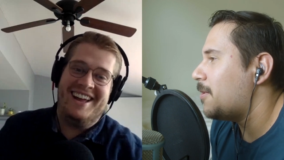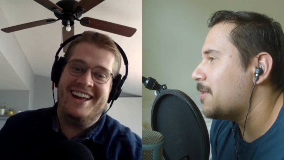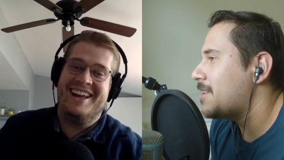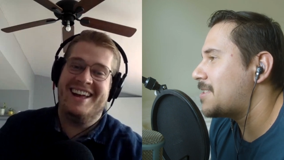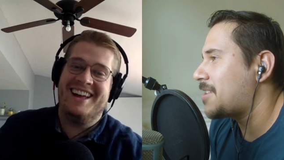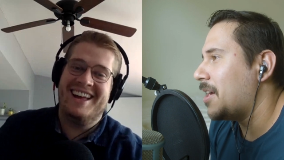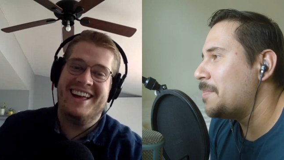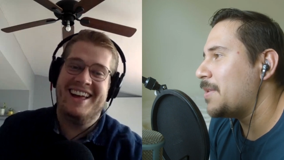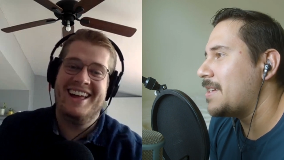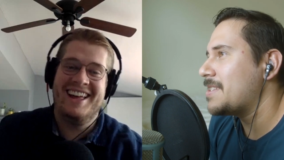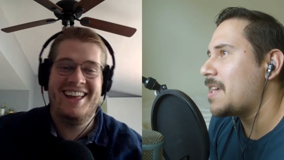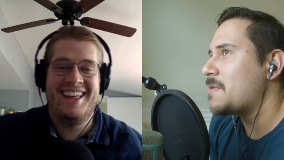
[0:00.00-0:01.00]
Speaker 1: all, all, these
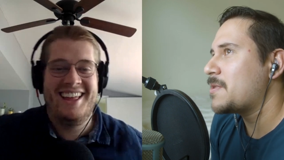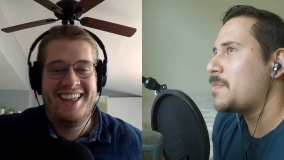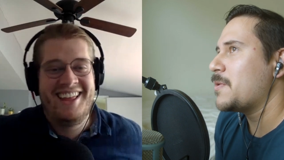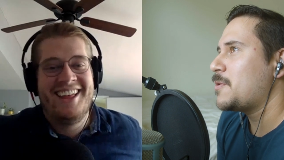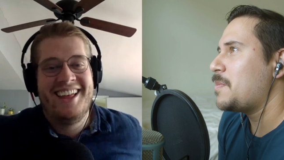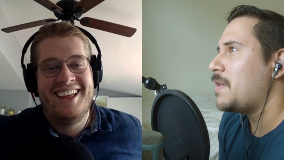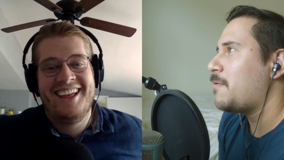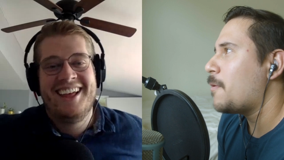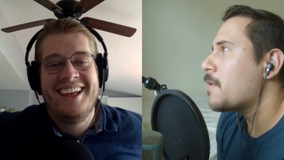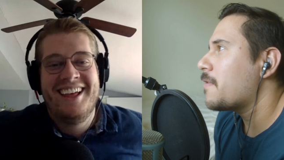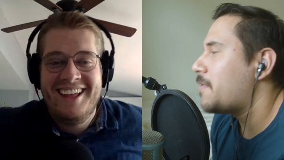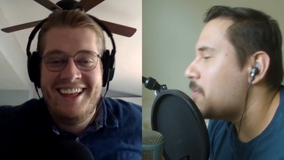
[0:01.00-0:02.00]
companies that were supposed to be
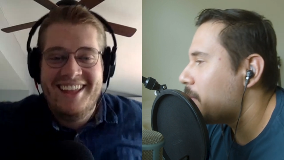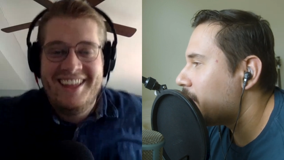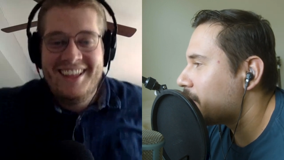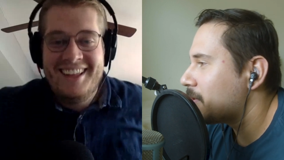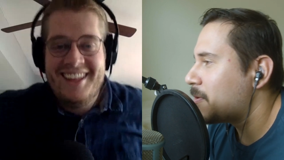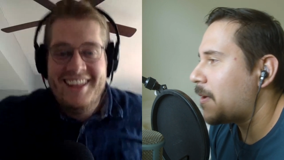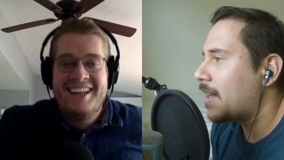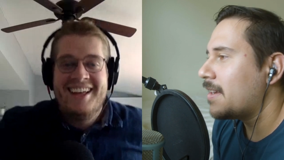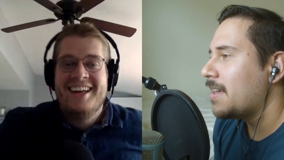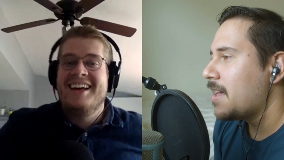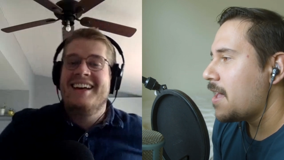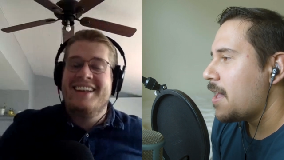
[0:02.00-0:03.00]
for the filmmakers who
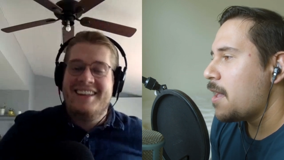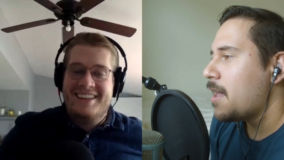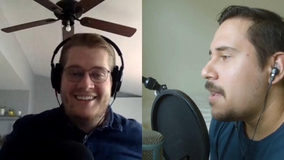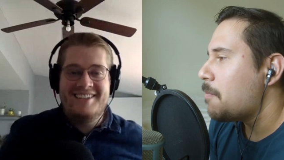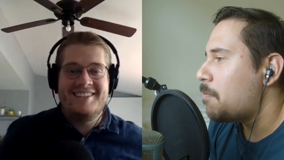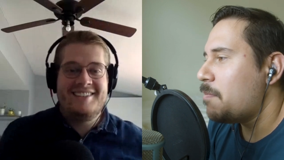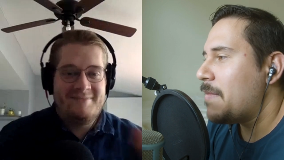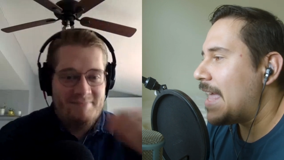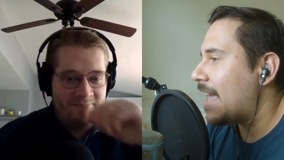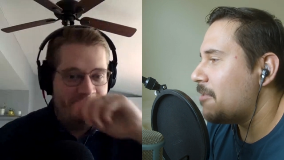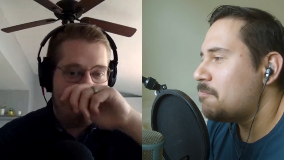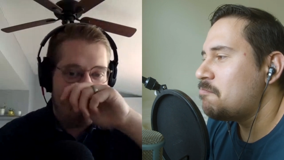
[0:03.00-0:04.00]
had
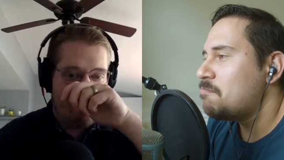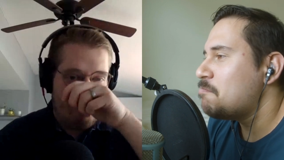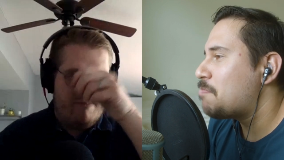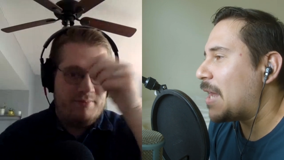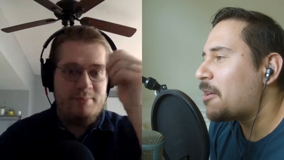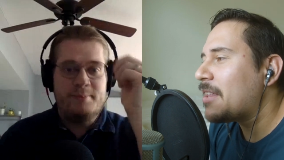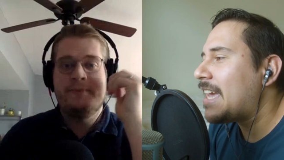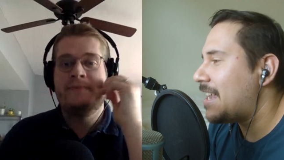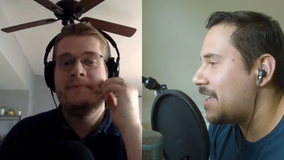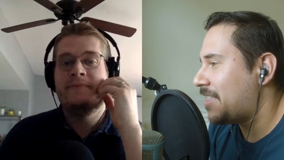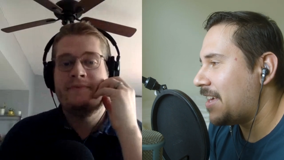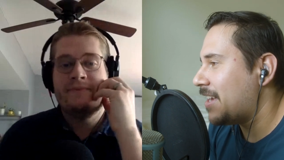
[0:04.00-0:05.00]
barely
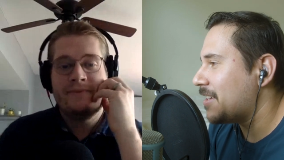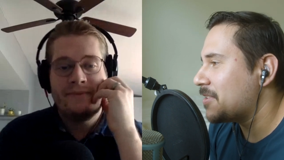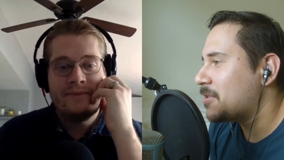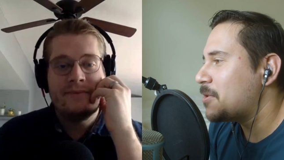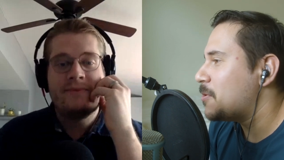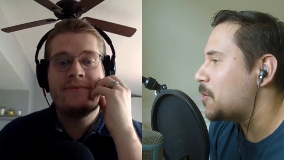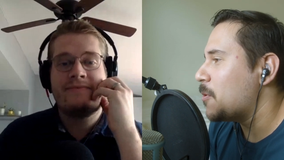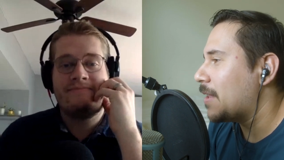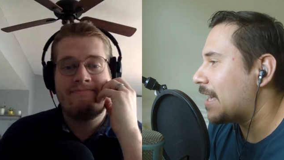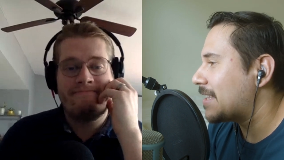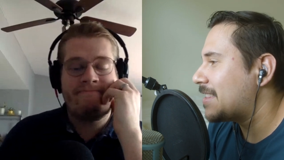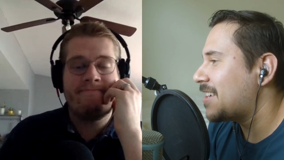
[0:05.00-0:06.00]
anything to do.
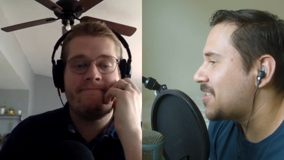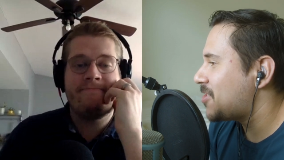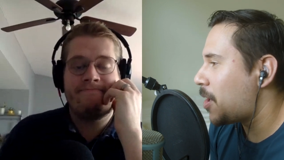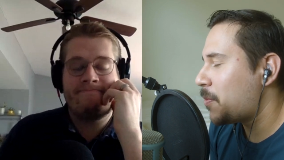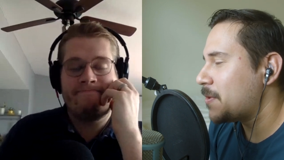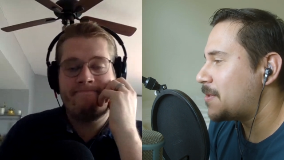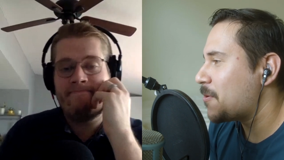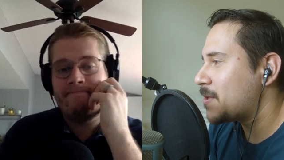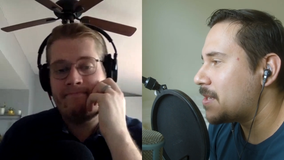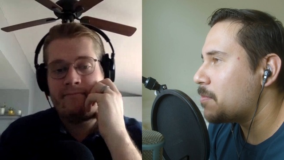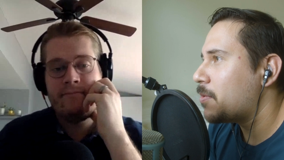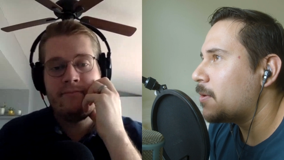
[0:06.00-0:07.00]
Like their job was so
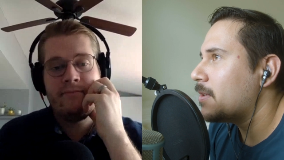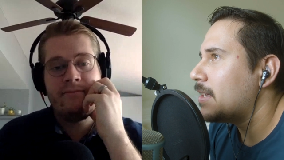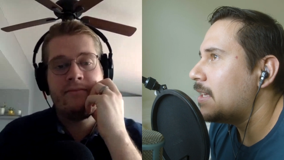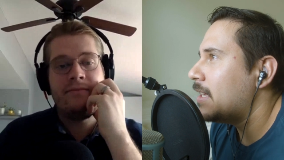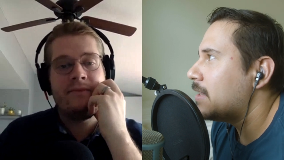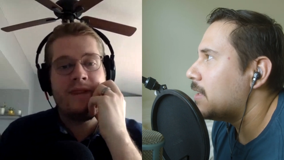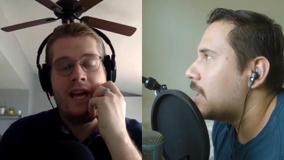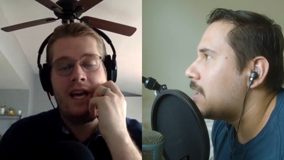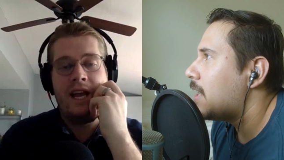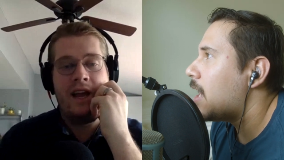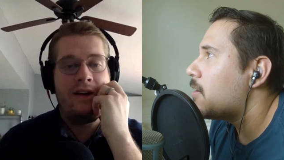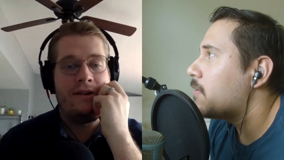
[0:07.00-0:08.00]
simple, and,
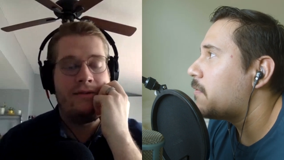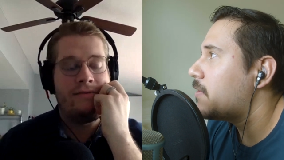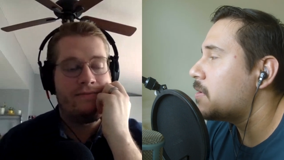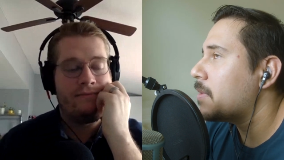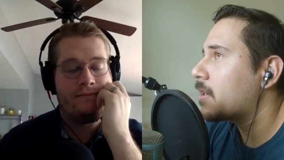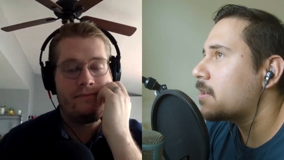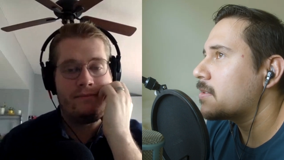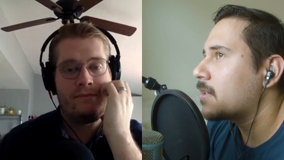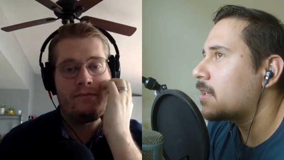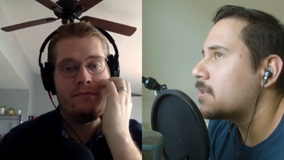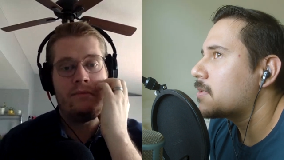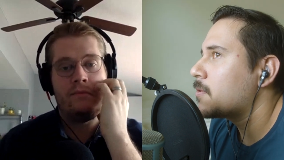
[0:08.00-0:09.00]
and now filmmakers
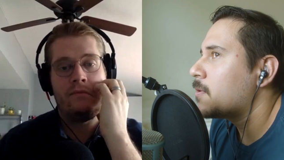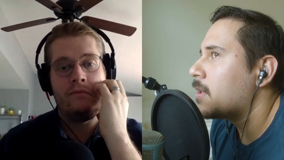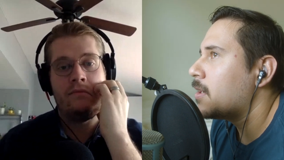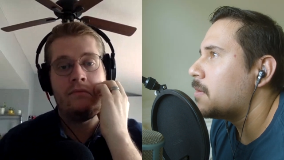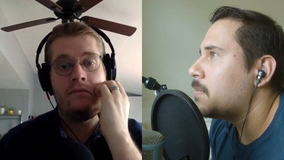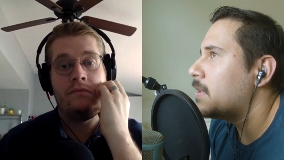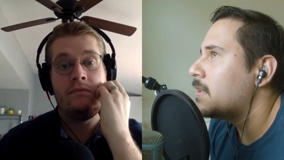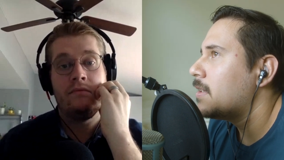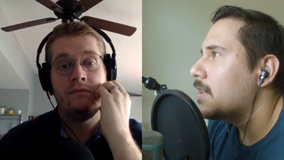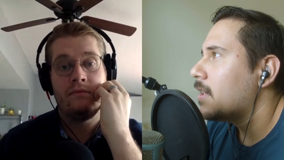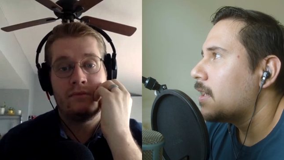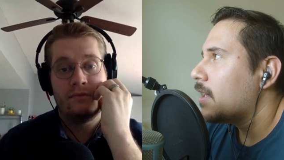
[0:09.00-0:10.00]
are getting screwed up,
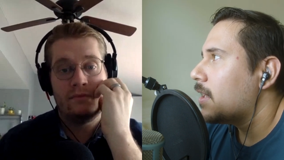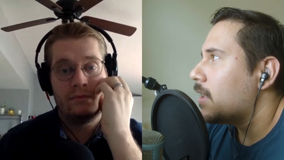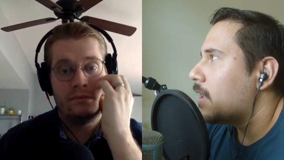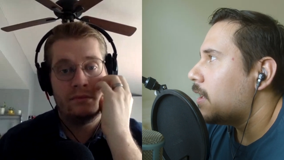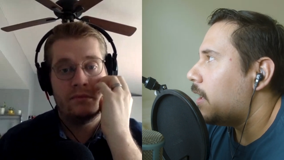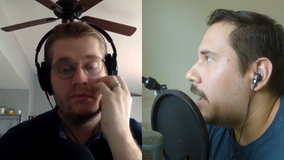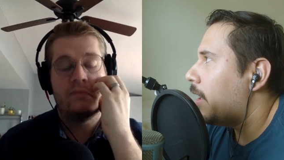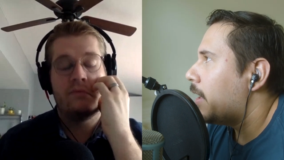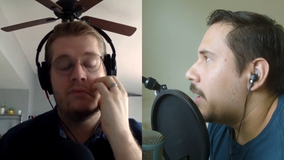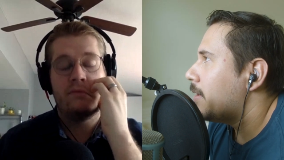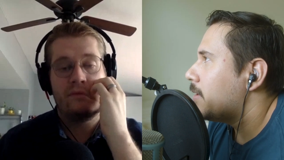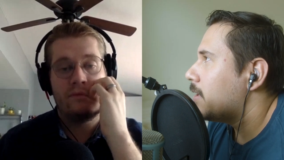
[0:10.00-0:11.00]
and
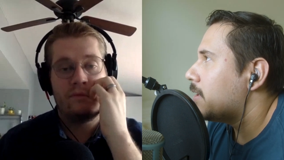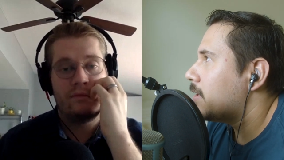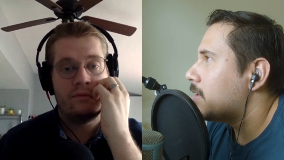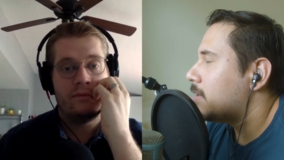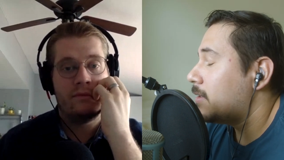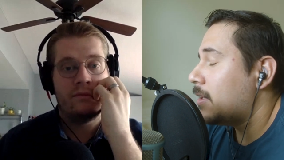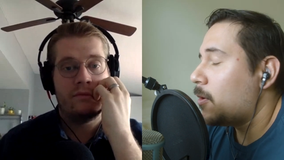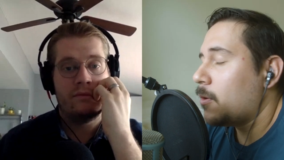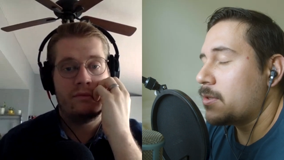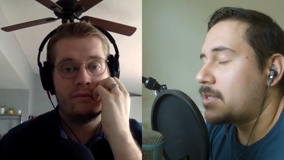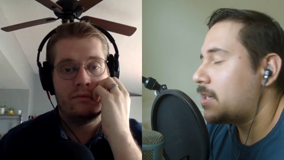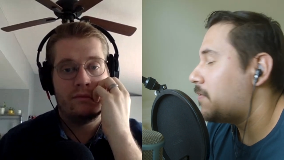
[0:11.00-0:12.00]
uh, the
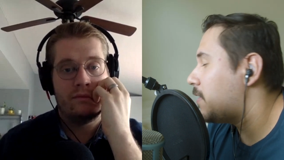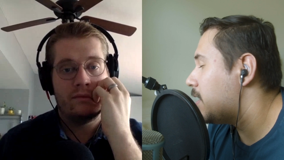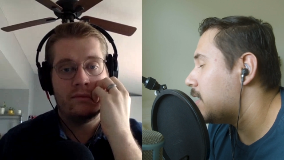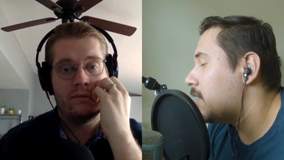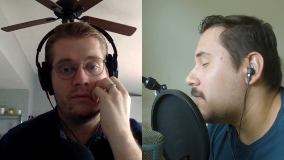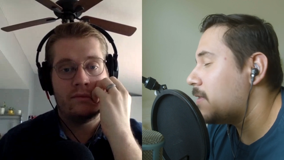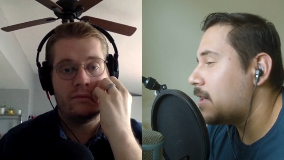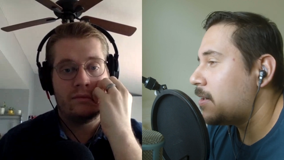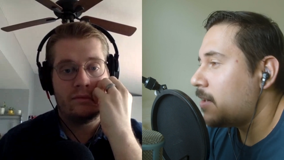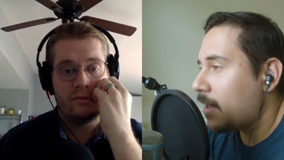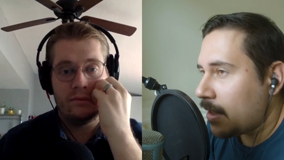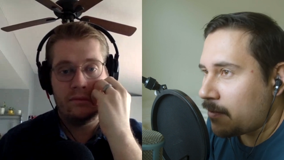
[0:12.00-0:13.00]
whole shifting of the
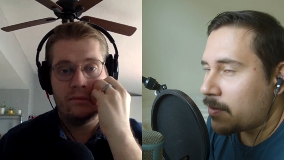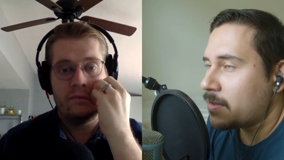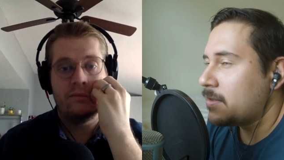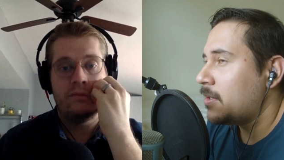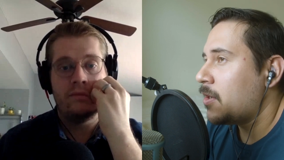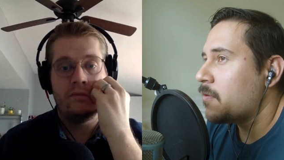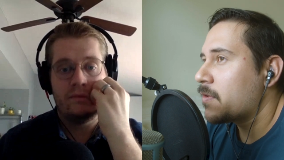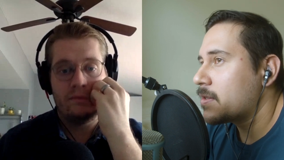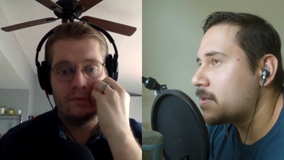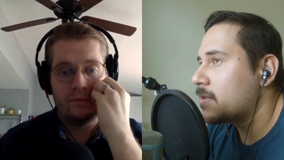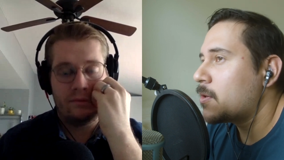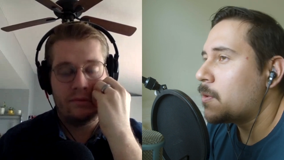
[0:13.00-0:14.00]
internet, you know,
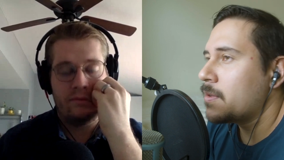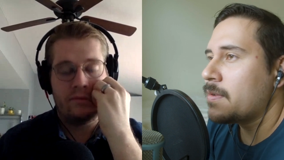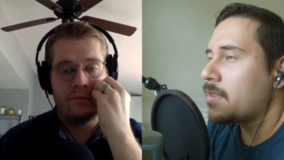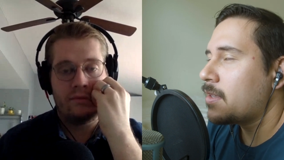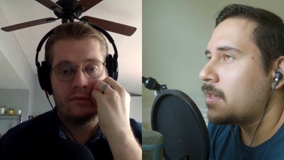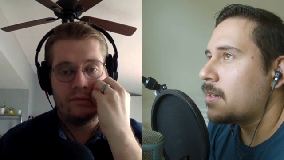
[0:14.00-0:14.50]
versus going to